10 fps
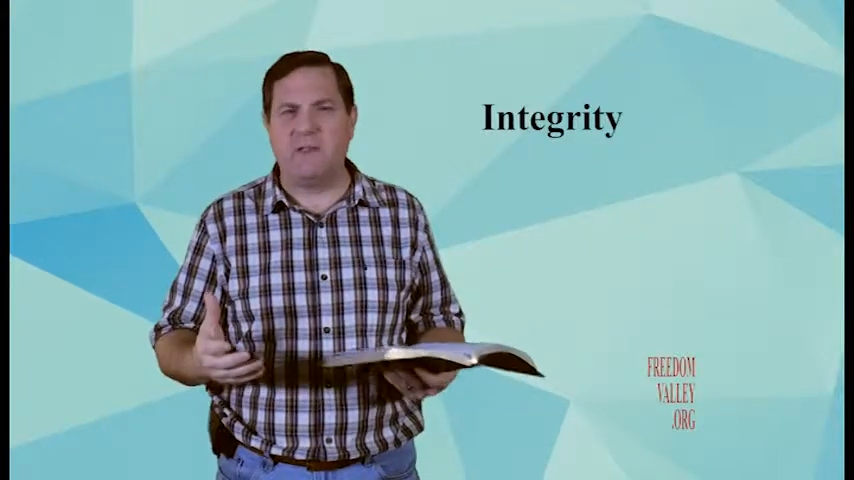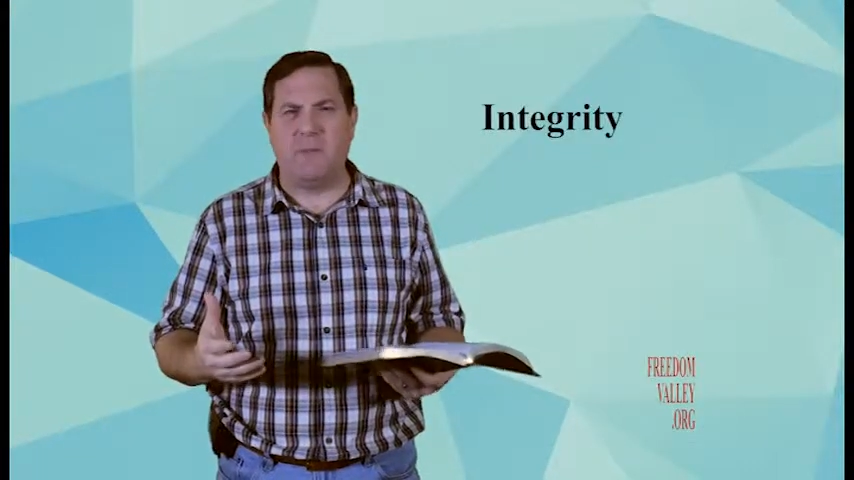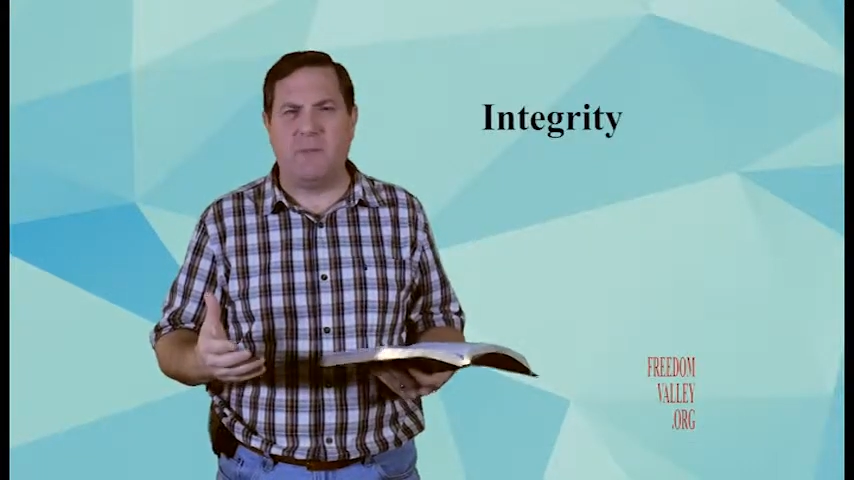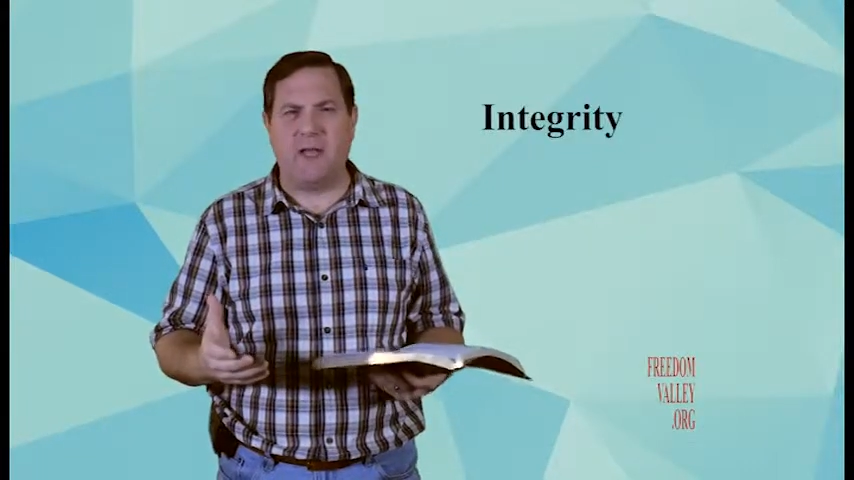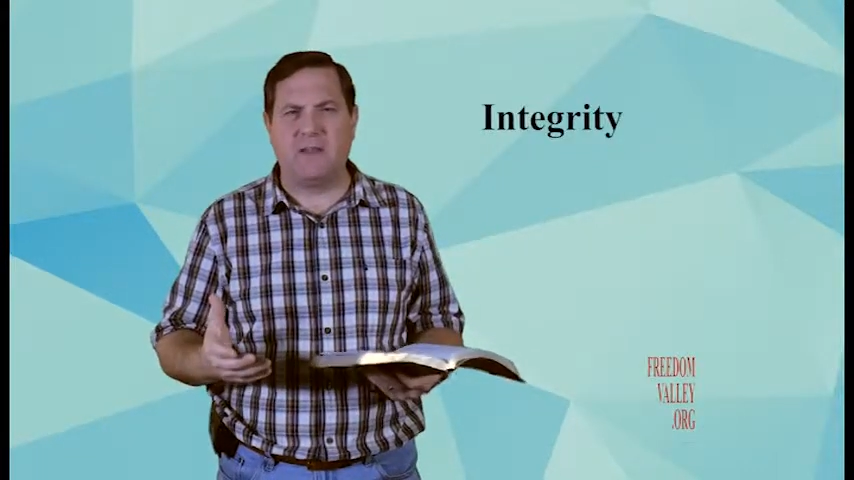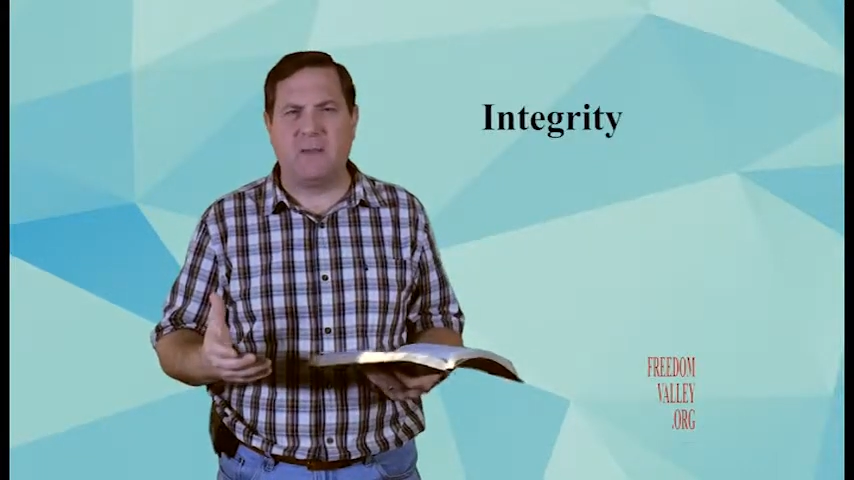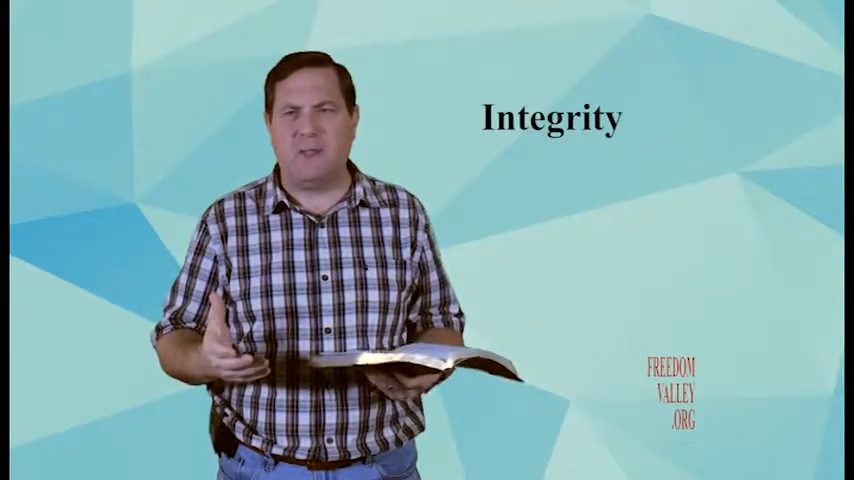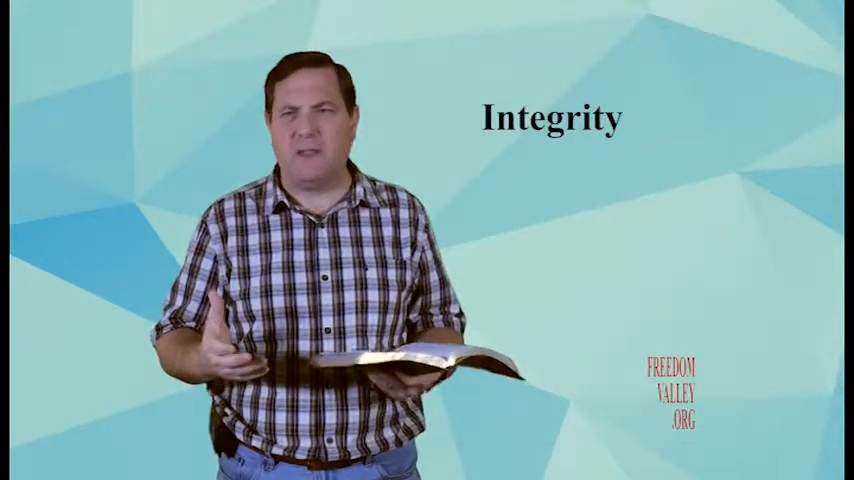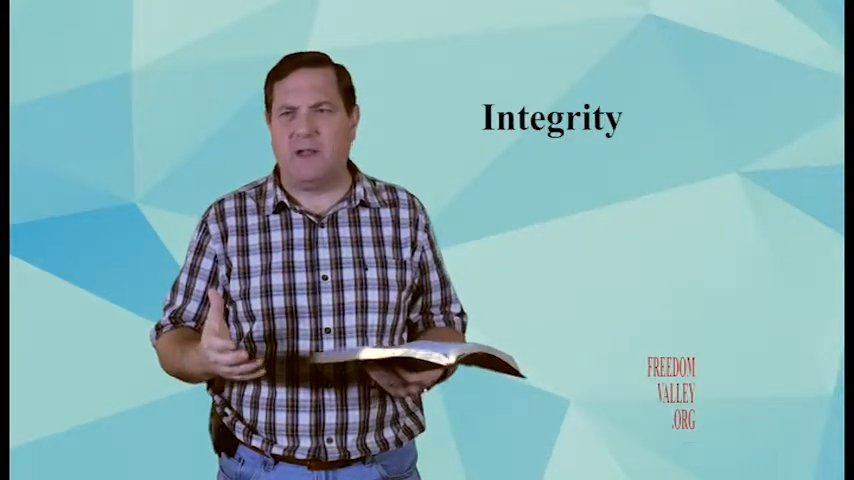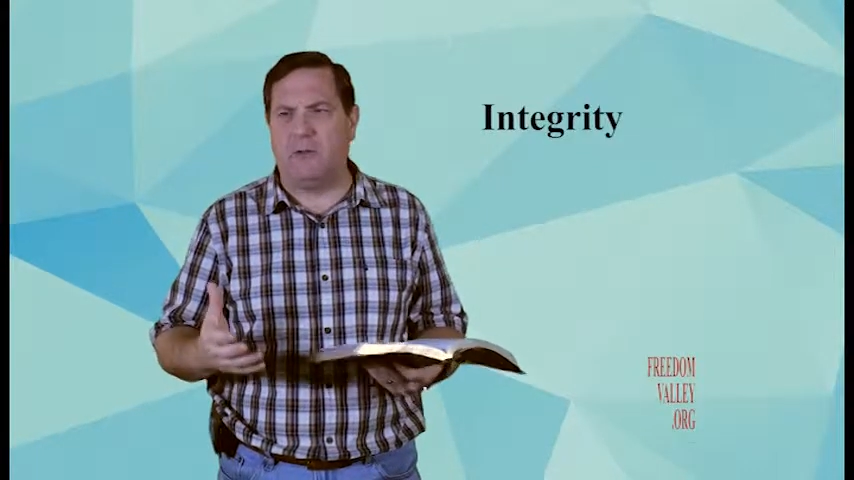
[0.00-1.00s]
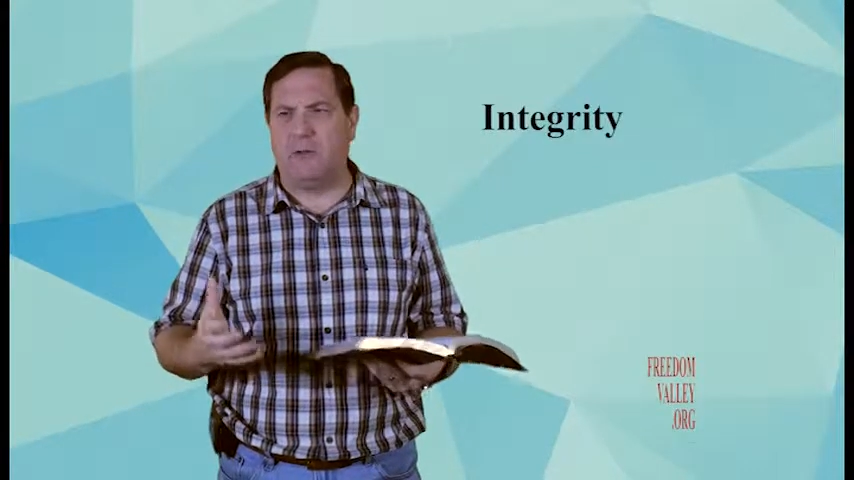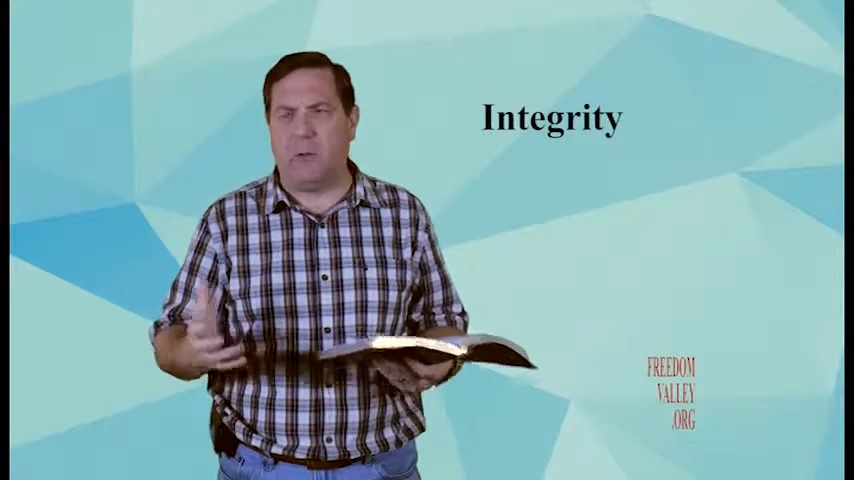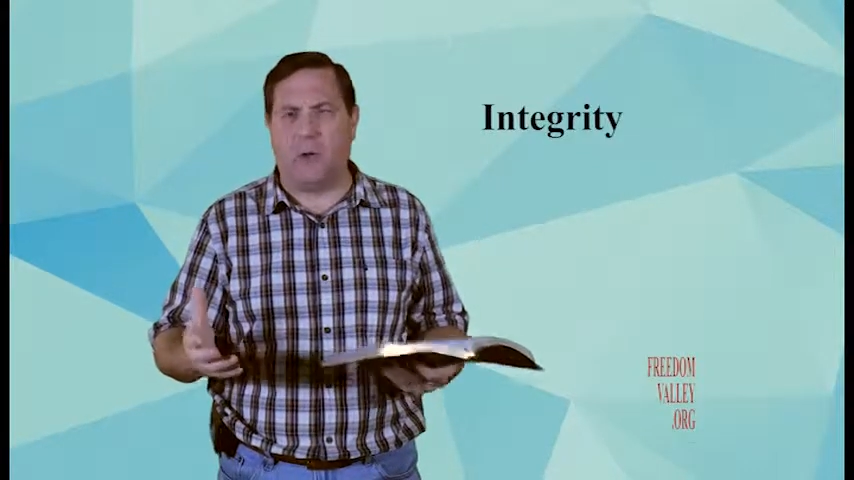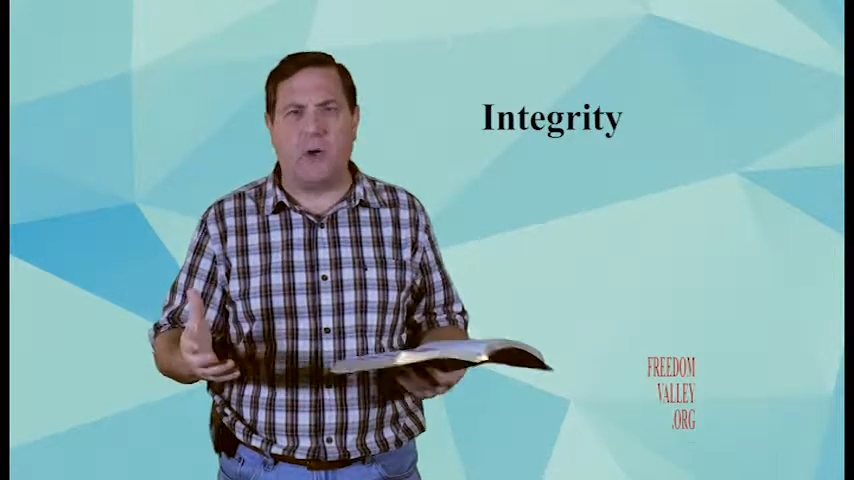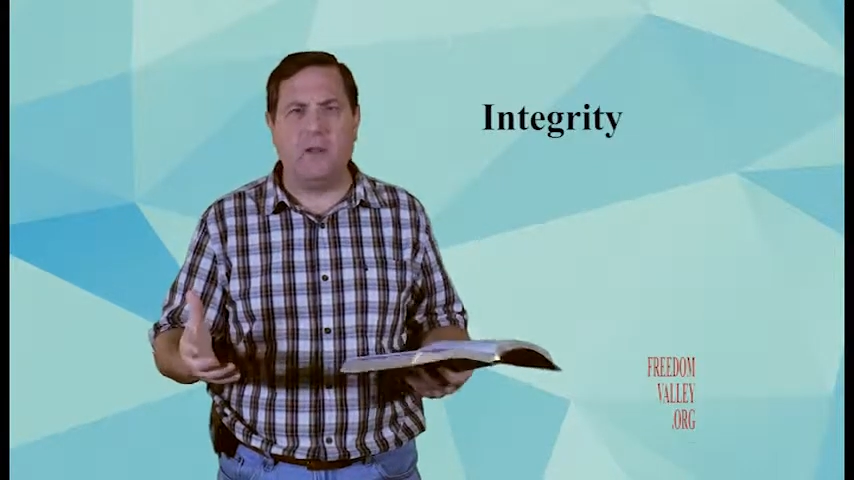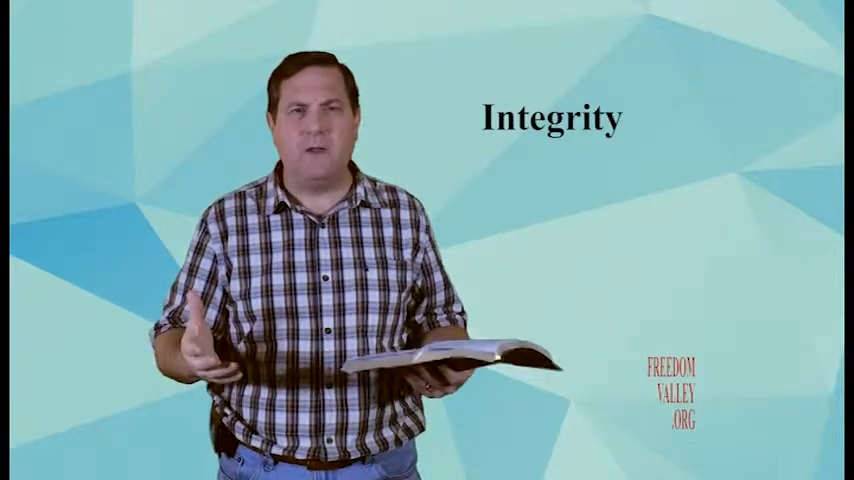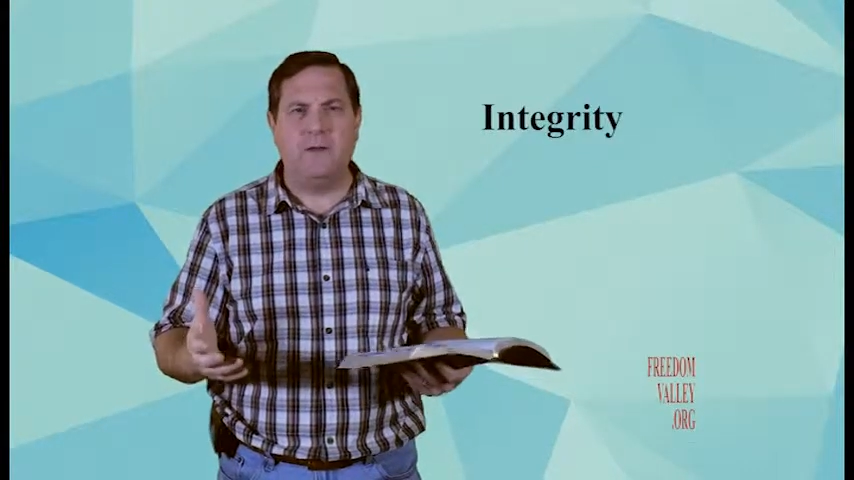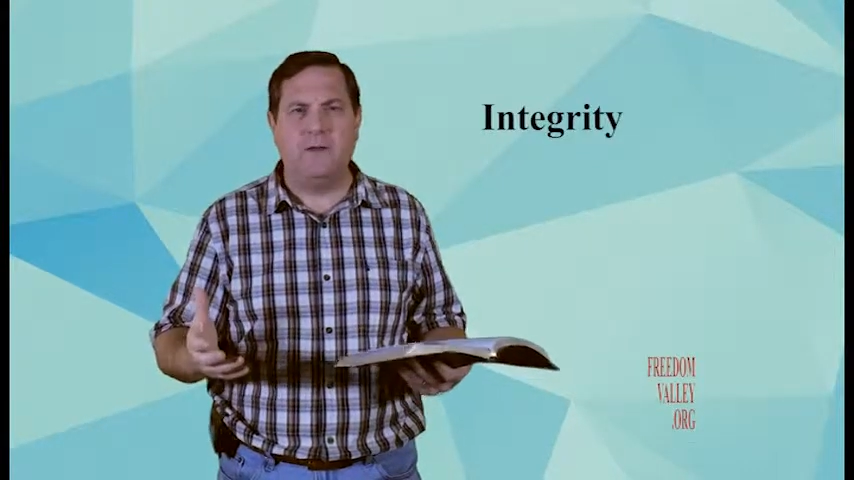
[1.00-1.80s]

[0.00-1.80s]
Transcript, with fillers: I'm not to be a Lord.